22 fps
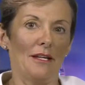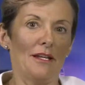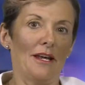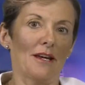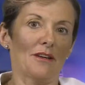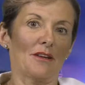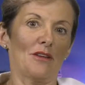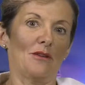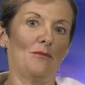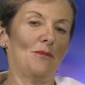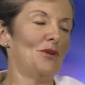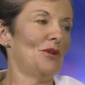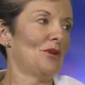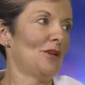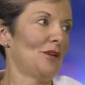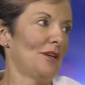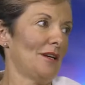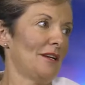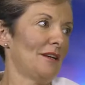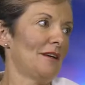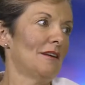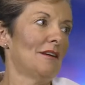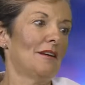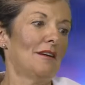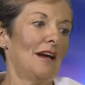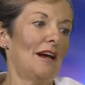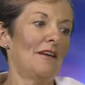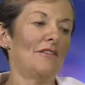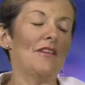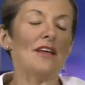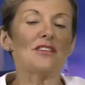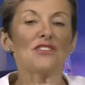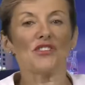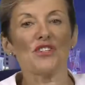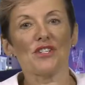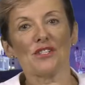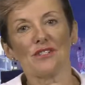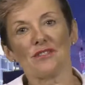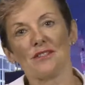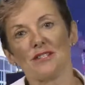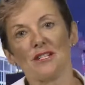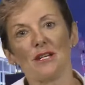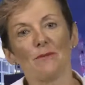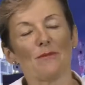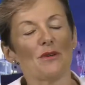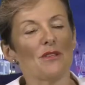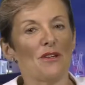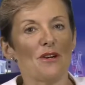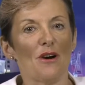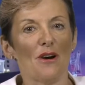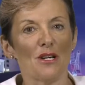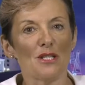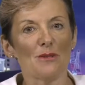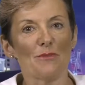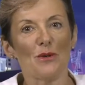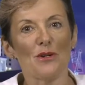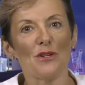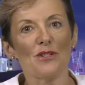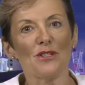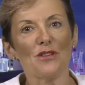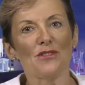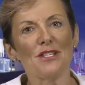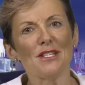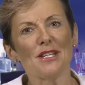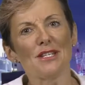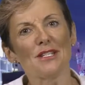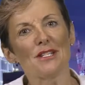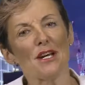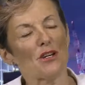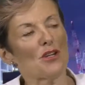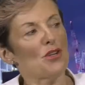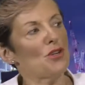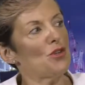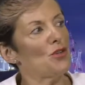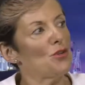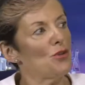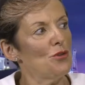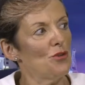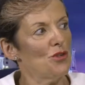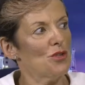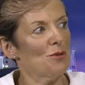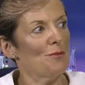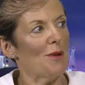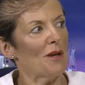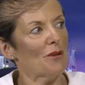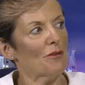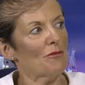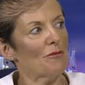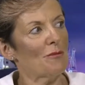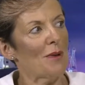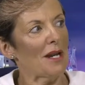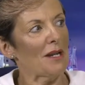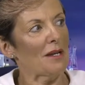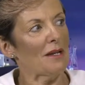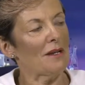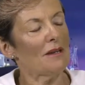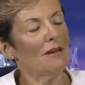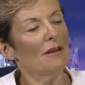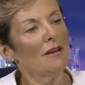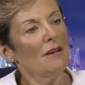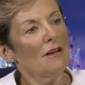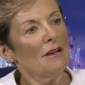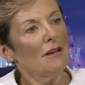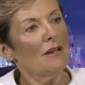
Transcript: in our community, and that's just the tip of the iceberg. So this is a huge amount of money.